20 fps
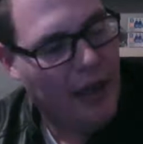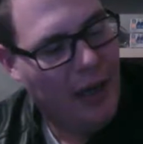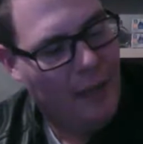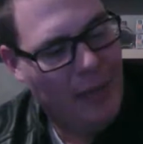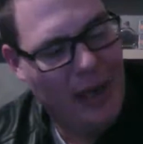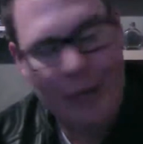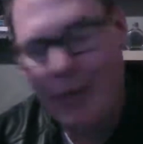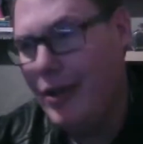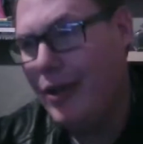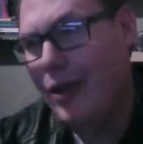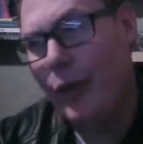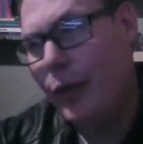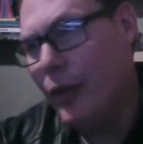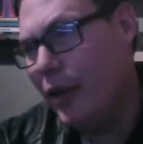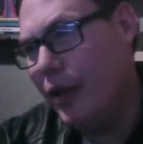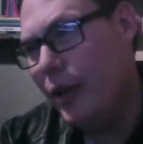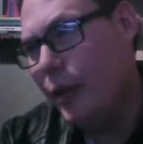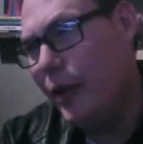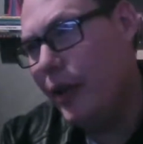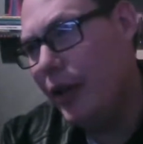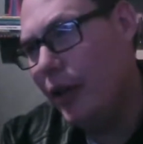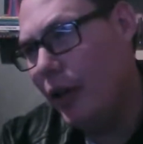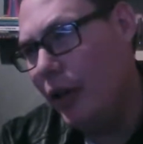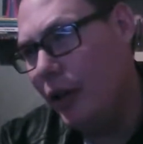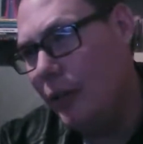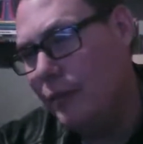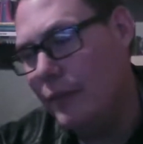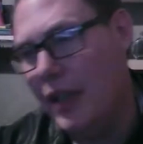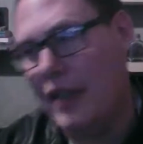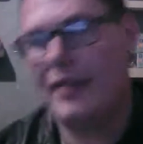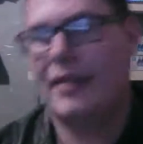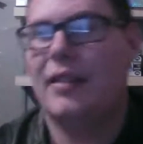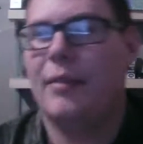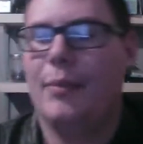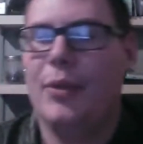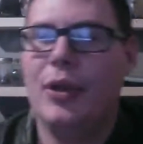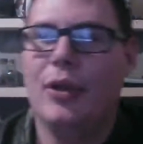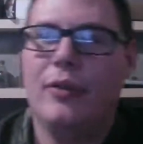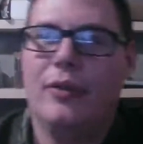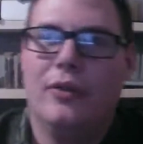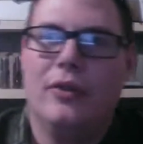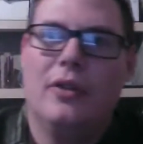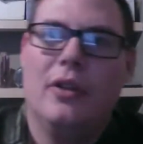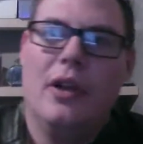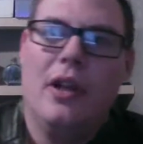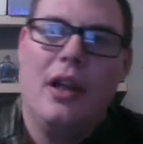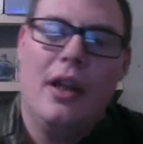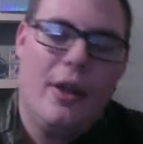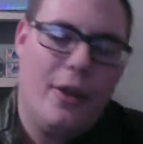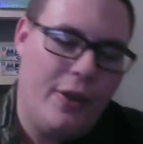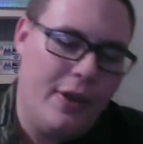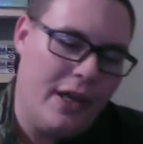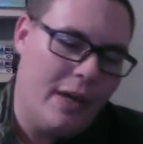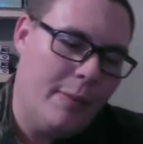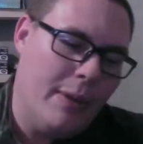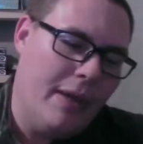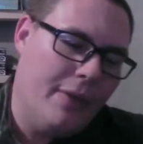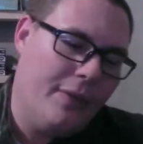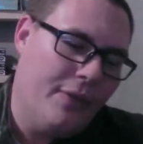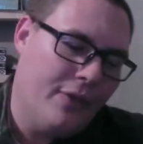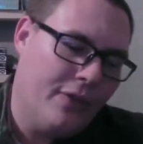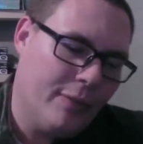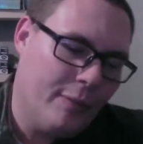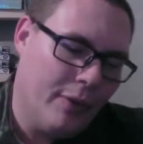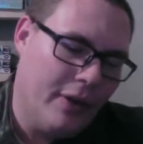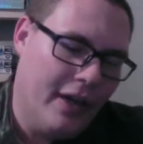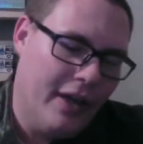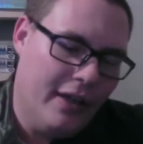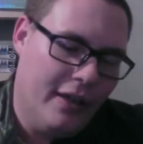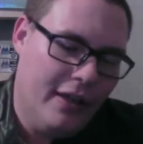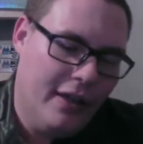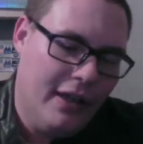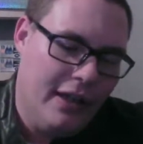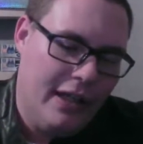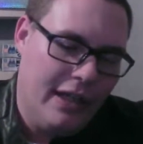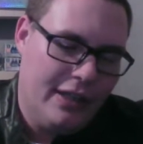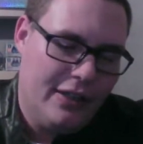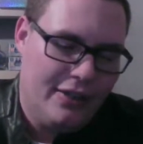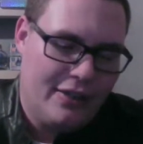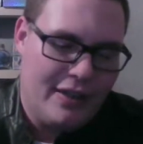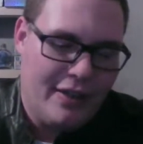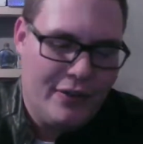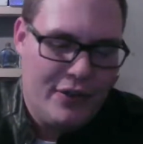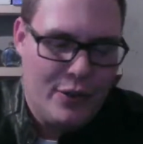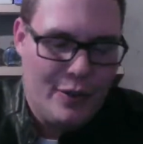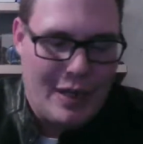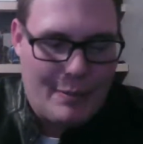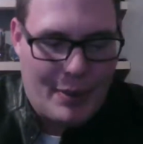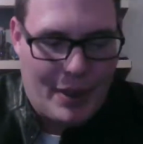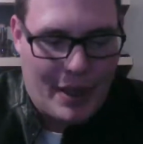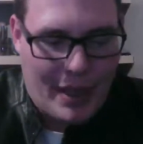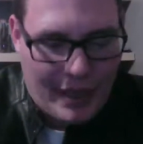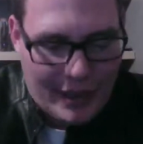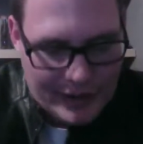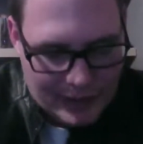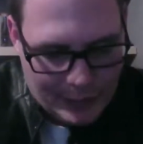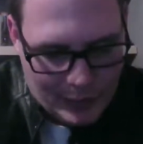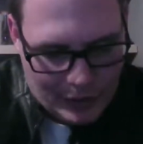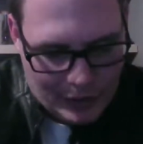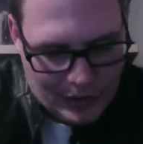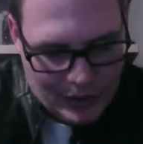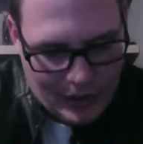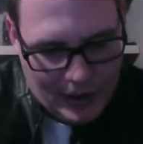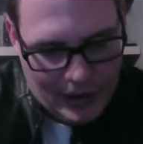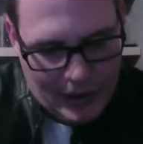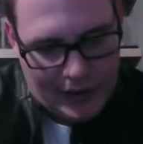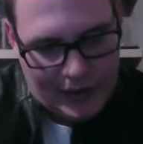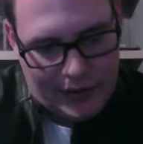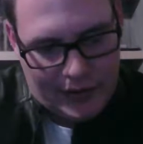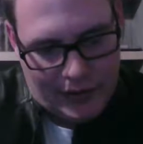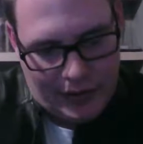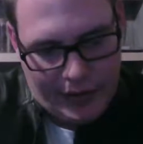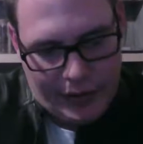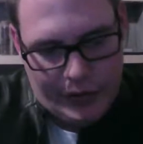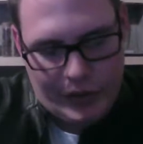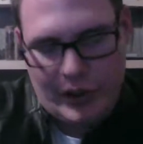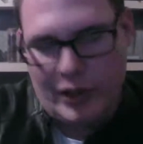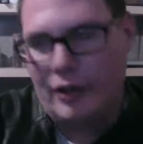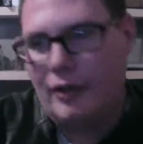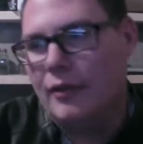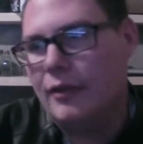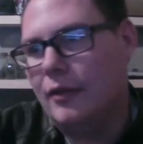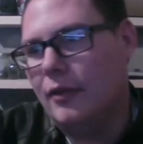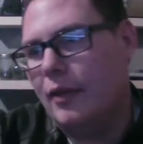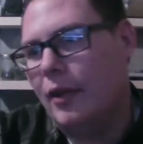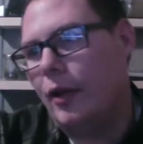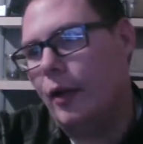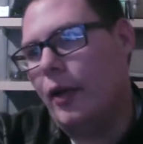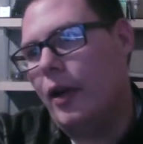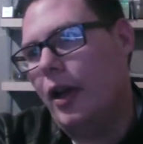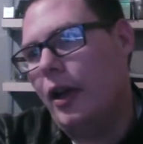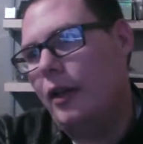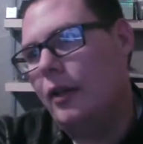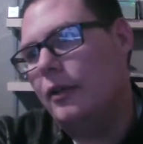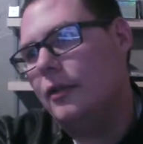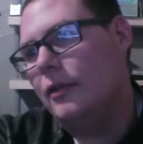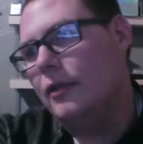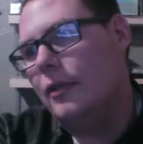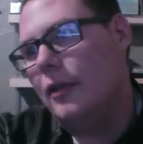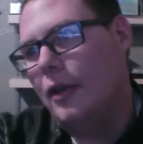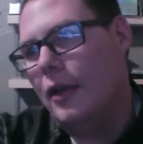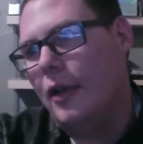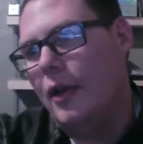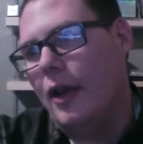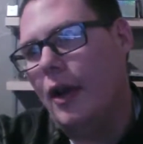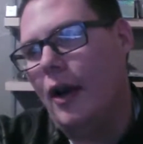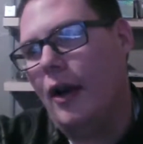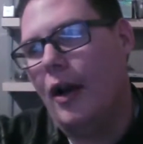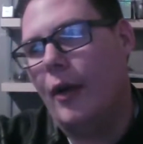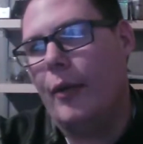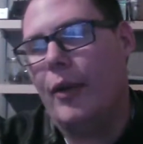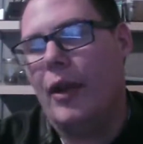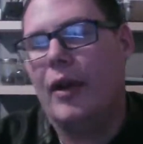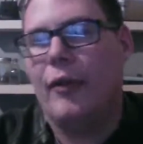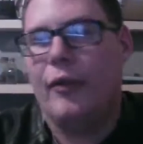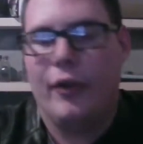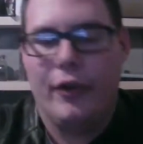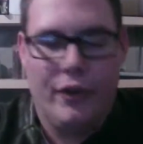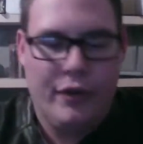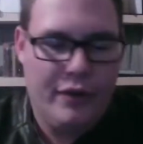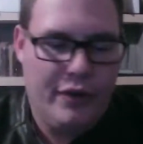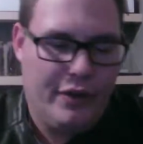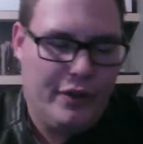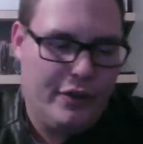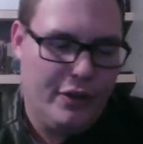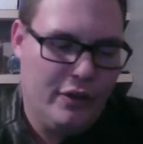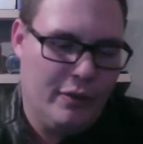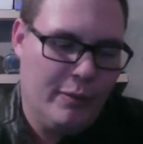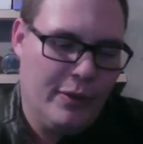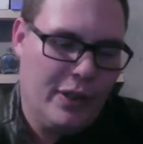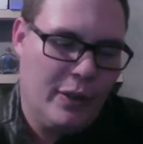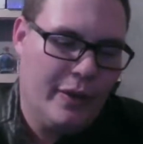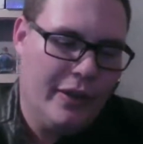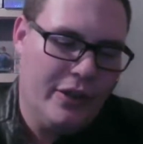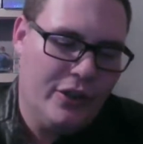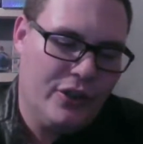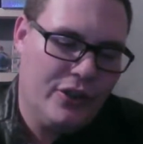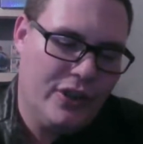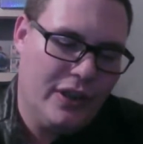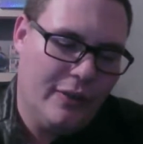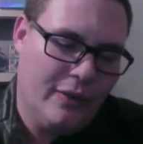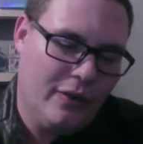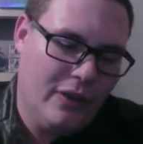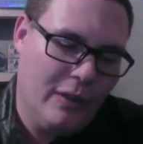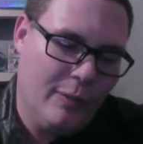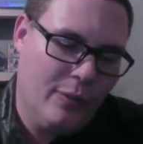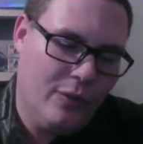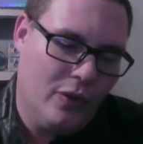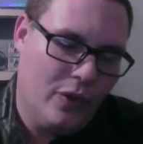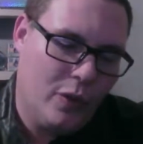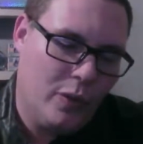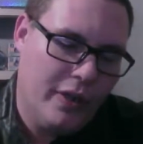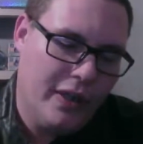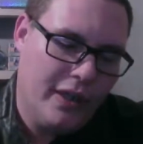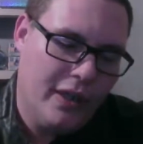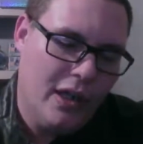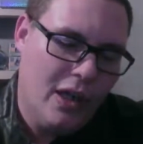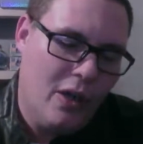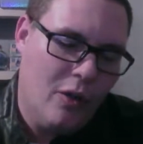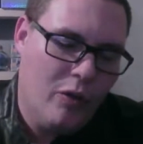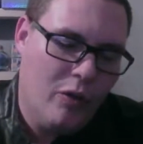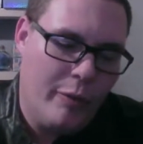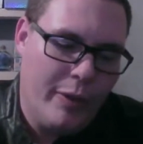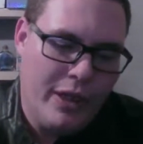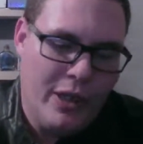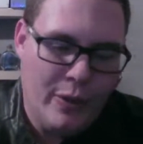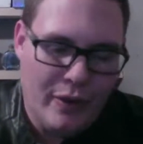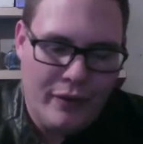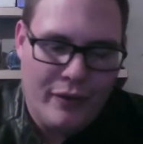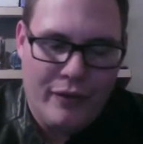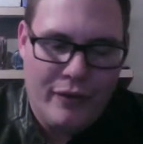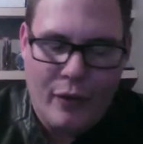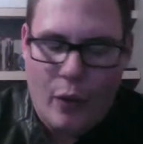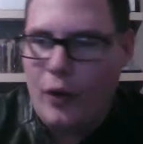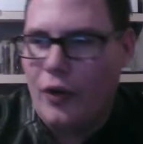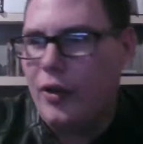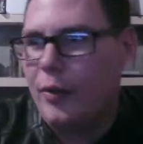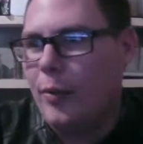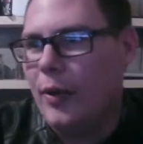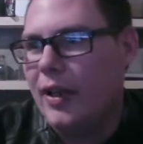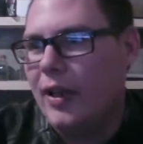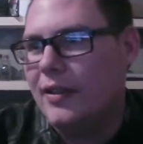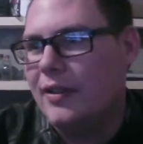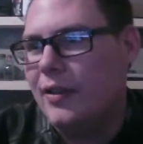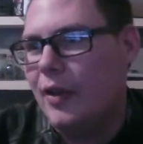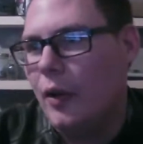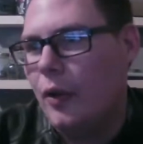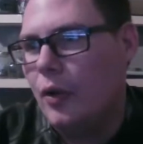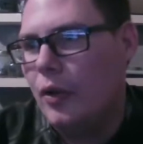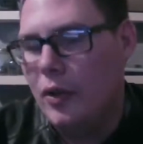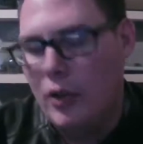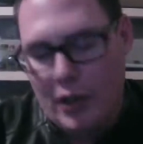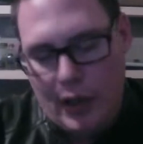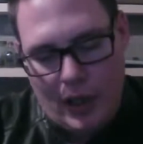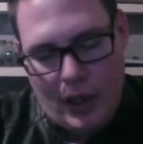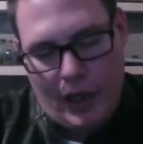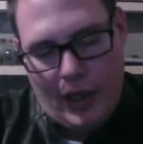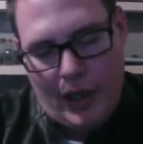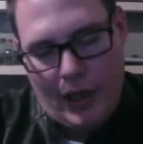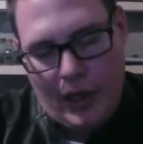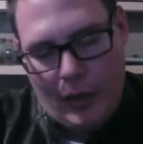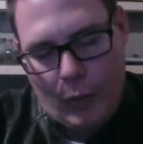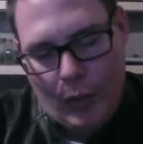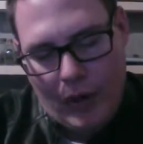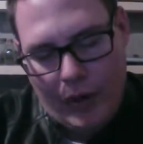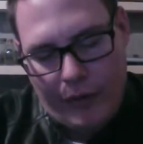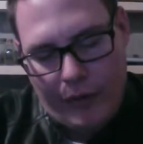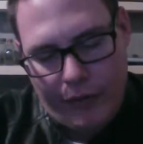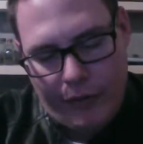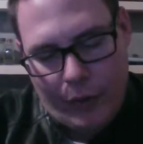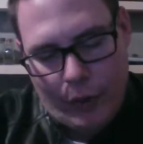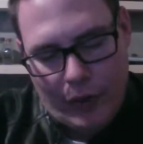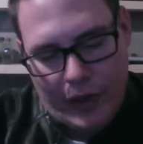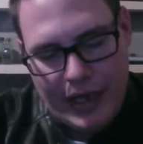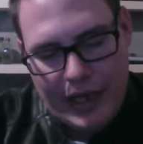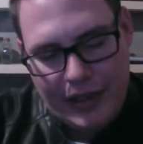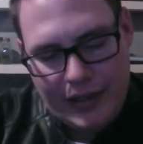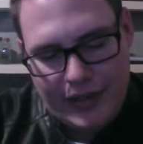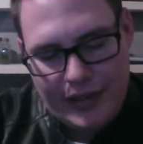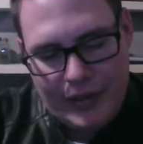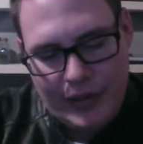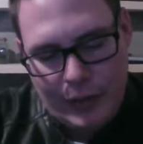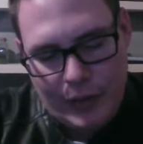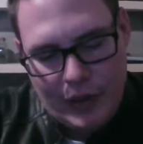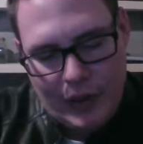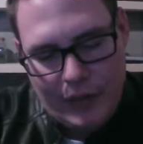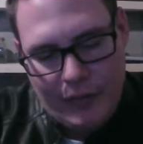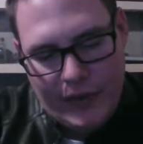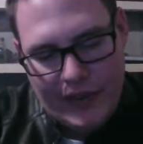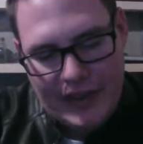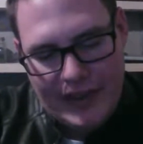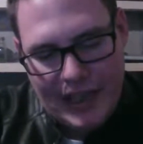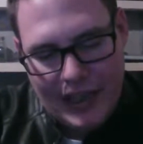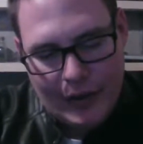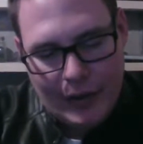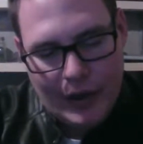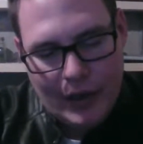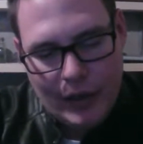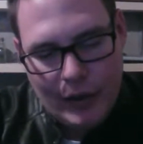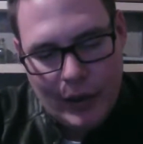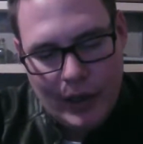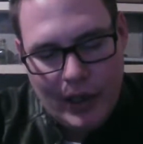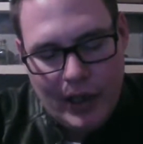maybe you don't want to do it at all. That's the beautiful thing about this spread. It just gives you a possible solution. Okay, all right, without further ado, I'm going to go ahead and shuffle up real quick. We'll be doing 4 spreads total, one for each suit of the tarot.